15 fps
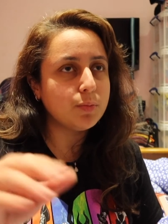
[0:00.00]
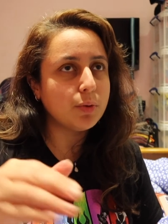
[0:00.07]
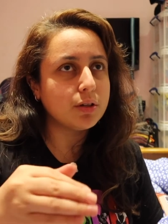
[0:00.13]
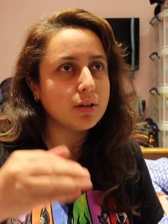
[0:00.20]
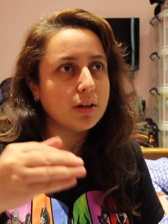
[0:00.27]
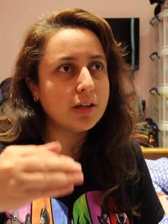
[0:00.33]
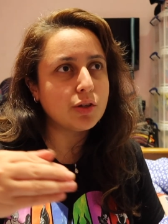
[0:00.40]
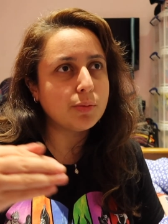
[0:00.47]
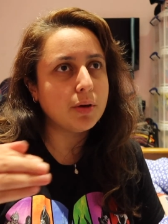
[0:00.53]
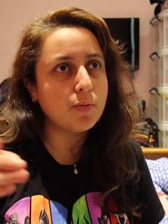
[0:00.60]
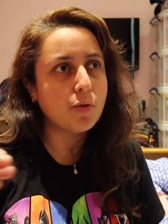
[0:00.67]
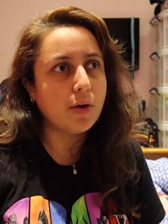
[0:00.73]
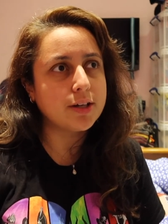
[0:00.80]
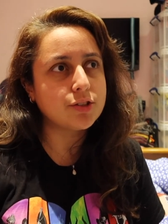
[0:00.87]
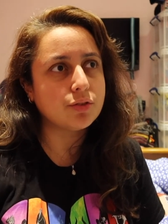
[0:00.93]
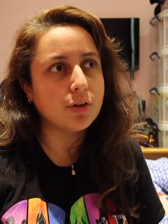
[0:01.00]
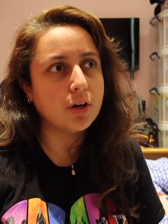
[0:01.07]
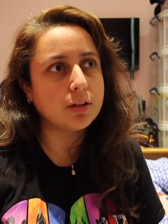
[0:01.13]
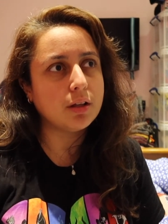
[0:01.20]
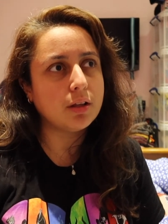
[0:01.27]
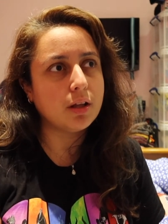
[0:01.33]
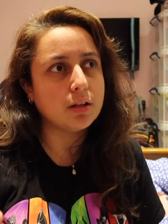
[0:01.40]
but a little bit more
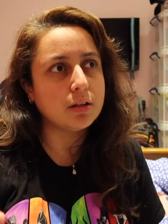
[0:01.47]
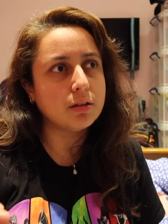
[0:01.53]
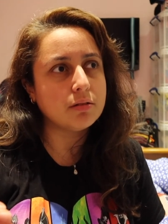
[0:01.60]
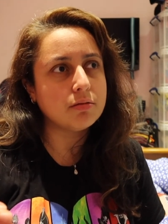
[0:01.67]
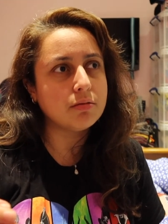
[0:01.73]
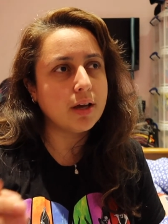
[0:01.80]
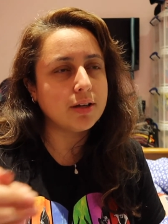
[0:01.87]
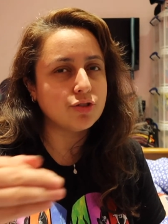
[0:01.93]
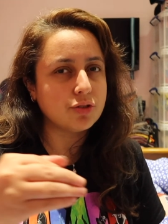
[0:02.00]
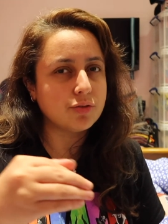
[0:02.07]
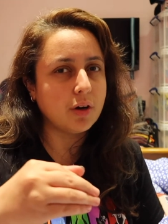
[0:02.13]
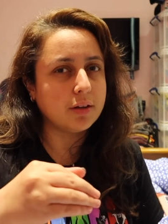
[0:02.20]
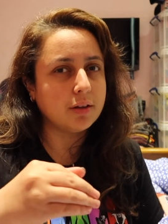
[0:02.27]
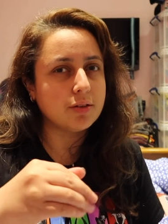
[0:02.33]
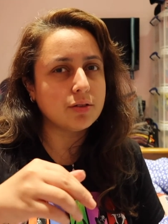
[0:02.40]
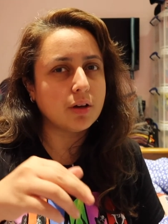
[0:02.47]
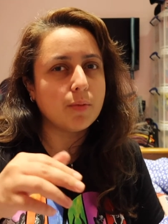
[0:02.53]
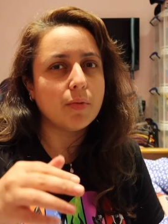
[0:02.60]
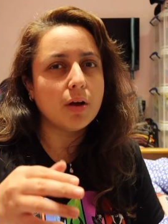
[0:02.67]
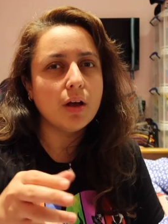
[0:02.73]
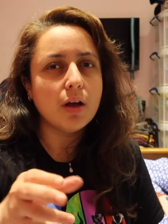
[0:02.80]
extroverted than introverted. So I'm,